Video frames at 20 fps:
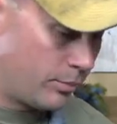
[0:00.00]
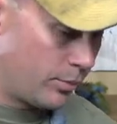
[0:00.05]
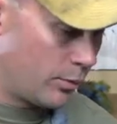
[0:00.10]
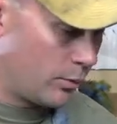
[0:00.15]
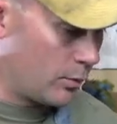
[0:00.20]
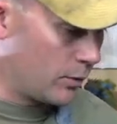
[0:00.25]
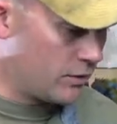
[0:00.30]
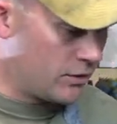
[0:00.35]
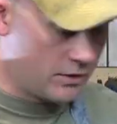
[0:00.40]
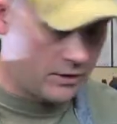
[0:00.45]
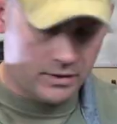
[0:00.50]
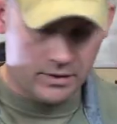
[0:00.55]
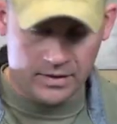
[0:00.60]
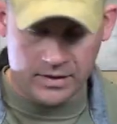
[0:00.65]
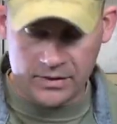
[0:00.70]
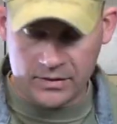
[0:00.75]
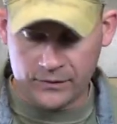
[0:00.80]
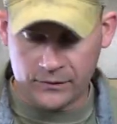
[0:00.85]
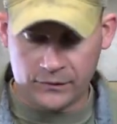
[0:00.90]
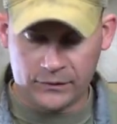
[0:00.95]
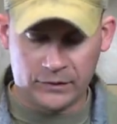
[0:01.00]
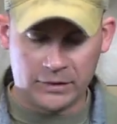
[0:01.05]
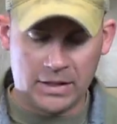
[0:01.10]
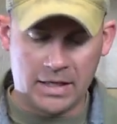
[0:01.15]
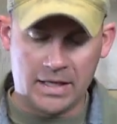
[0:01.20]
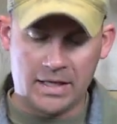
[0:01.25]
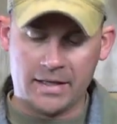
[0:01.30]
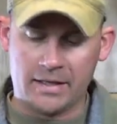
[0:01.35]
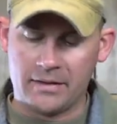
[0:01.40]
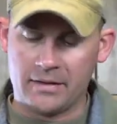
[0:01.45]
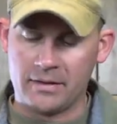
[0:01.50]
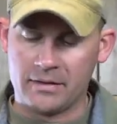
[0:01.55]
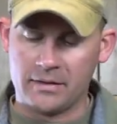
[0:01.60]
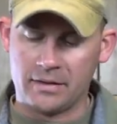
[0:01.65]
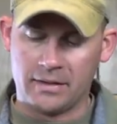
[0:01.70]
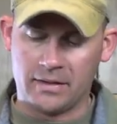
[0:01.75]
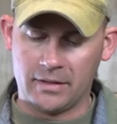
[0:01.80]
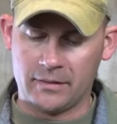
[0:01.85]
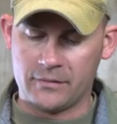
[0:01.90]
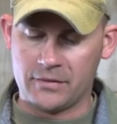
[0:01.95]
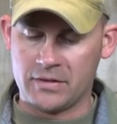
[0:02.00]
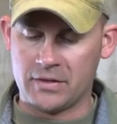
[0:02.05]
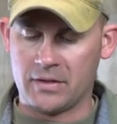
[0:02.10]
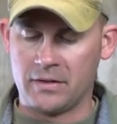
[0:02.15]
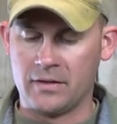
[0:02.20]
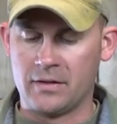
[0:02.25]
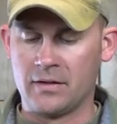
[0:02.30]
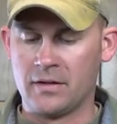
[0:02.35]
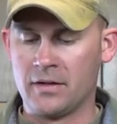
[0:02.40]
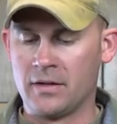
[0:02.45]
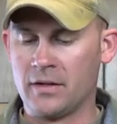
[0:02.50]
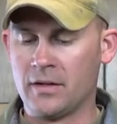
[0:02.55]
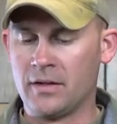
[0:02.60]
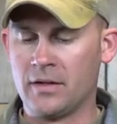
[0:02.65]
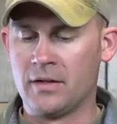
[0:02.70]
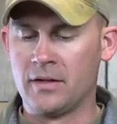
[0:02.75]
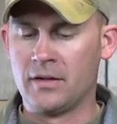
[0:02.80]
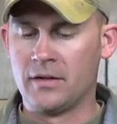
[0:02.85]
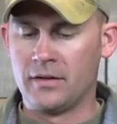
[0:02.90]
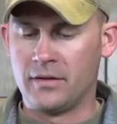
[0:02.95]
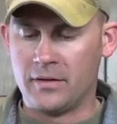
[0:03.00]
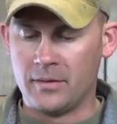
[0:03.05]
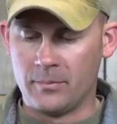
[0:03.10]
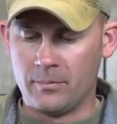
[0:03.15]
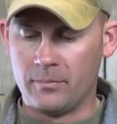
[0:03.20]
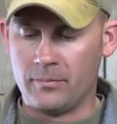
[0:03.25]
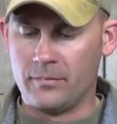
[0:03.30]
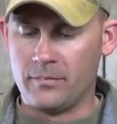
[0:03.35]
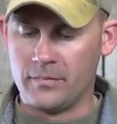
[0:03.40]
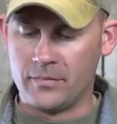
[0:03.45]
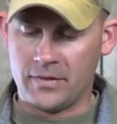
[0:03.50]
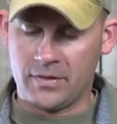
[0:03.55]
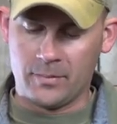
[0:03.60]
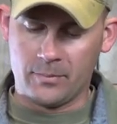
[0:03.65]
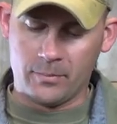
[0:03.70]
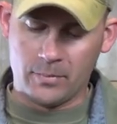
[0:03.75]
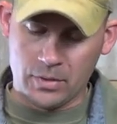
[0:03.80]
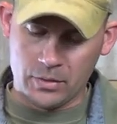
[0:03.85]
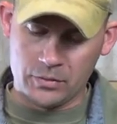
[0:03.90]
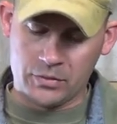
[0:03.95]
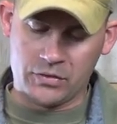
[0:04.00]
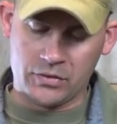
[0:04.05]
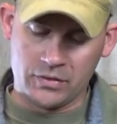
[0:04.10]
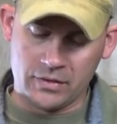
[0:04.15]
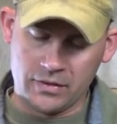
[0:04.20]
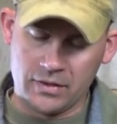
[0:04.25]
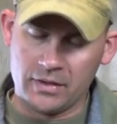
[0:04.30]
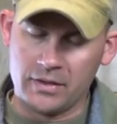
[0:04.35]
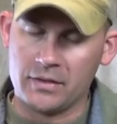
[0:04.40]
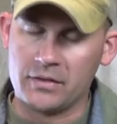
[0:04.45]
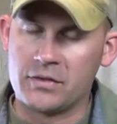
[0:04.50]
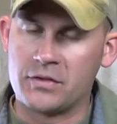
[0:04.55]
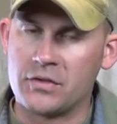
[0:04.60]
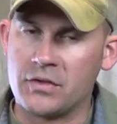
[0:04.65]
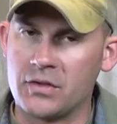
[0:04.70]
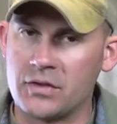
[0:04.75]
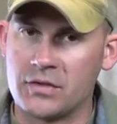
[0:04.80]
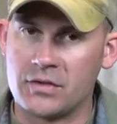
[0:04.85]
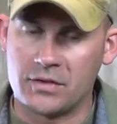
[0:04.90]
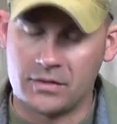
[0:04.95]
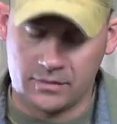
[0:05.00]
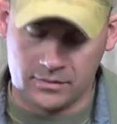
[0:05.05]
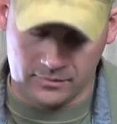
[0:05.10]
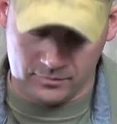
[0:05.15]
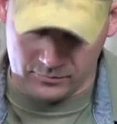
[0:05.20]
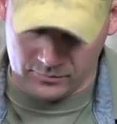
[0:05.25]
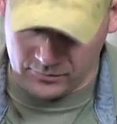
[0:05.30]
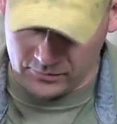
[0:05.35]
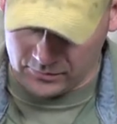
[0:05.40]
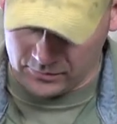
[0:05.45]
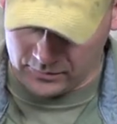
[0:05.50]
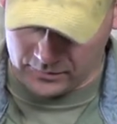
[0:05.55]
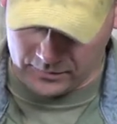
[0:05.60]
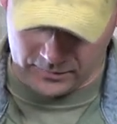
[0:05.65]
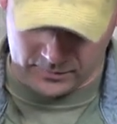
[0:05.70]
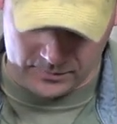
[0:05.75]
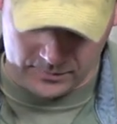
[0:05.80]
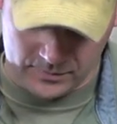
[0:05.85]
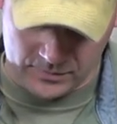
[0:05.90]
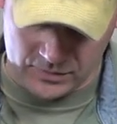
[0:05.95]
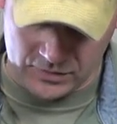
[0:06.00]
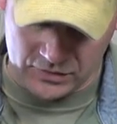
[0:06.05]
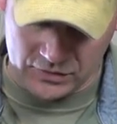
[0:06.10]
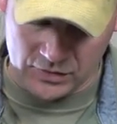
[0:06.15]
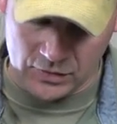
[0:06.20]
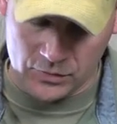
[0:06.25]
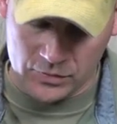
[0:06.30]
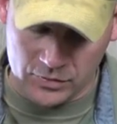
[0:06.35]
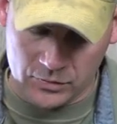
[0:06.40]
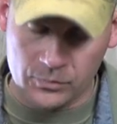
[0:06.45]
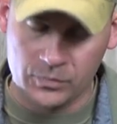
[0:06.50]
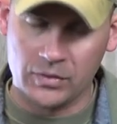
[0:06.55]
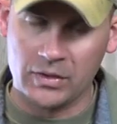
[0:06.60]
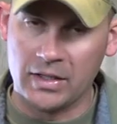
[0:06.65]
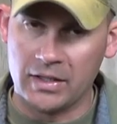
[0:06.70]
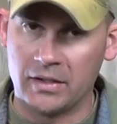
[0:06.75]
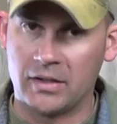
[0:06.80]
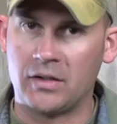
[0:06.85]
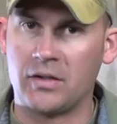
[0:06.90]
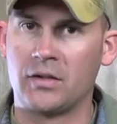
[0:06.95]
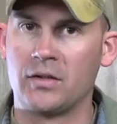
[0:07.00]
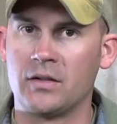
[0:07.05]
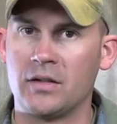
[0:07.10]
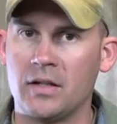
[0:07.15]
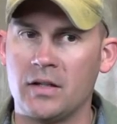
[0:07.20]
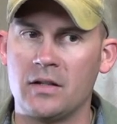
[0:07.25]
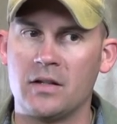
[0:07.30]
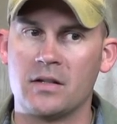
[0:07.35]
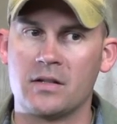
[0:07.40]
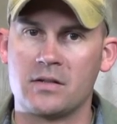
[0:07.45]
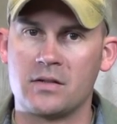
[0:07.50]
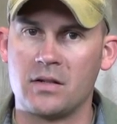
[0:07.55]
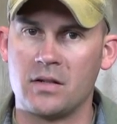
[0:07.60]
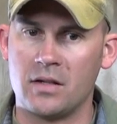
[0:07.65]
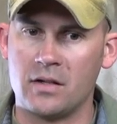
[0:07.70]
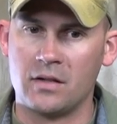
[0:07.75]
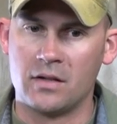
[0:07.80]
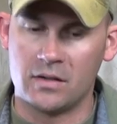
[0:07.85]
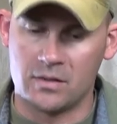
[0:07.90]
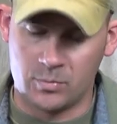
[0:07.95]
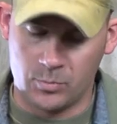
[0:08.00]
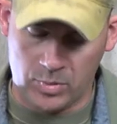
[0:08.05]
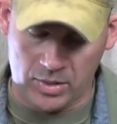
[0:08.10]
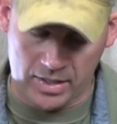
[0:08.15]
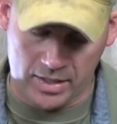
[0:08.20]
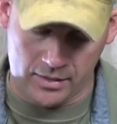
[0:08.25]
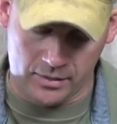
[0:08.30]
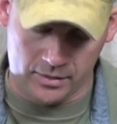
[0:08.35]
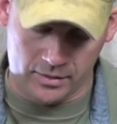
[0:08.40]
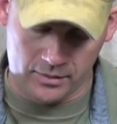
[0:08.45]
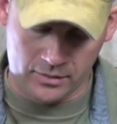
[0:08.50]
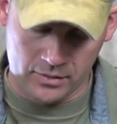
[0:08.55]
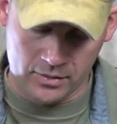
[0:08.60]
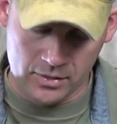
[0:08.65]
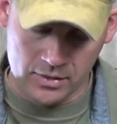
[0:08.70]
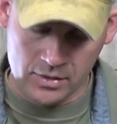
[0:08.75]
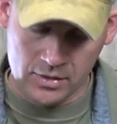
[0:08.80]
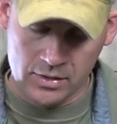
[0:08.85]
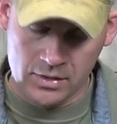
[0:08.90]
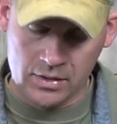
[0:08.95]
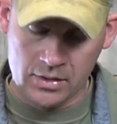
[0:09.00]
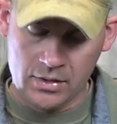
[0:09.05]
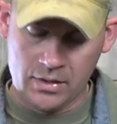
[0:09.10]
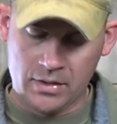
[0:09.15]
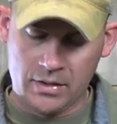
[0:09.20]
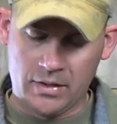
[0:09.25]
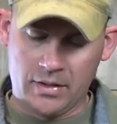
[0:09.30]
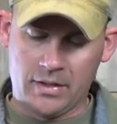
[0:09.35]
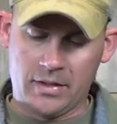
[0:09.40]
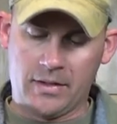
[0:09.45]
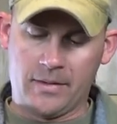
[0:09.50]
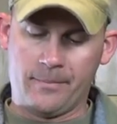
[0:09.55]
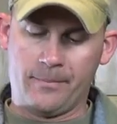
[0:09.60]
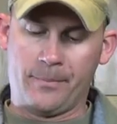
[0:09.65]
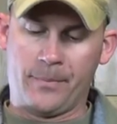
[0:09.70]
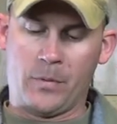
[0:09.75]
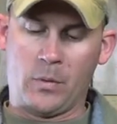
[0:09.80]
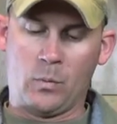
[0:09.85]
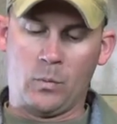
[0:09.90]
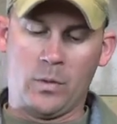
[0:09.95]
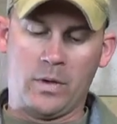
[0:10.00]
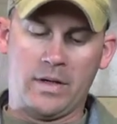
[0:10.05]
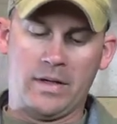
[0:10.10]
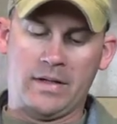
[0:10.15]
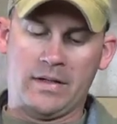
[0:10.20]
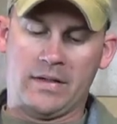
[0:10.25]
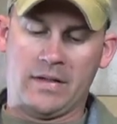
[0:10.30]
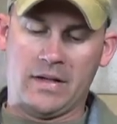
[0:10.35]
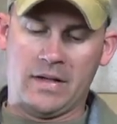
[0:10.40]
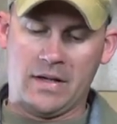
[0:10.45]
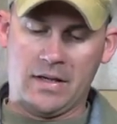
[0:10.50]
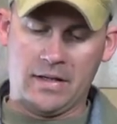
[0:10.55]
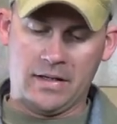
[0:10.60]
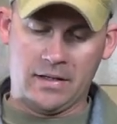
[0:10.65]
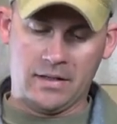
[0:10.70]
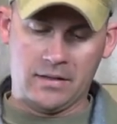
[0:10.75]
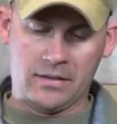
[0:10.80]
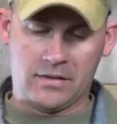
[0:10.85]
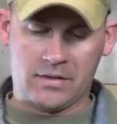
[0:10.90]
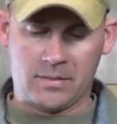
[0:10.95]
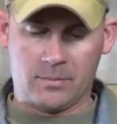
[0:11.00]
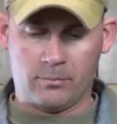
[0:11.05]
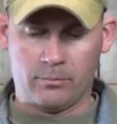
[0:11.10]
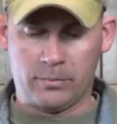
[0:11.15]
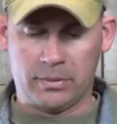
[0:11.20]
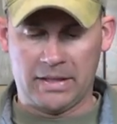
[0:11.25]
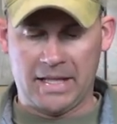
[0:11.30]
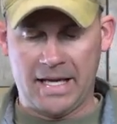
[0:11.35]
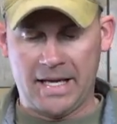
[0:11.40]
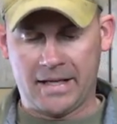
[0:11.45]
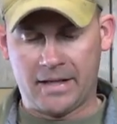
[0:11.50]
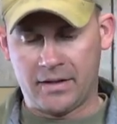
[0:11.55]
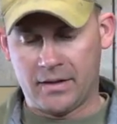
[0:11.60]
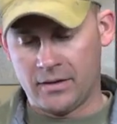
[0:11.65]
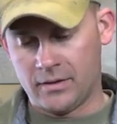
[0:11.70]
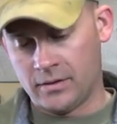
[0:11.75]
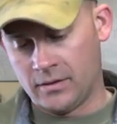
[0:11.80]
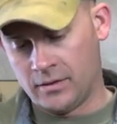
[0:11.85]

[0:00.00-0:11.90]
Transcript: portion of this fly that gives it the the motion that it's just so unique in this in this pattern. Um, we're gonna tie in some black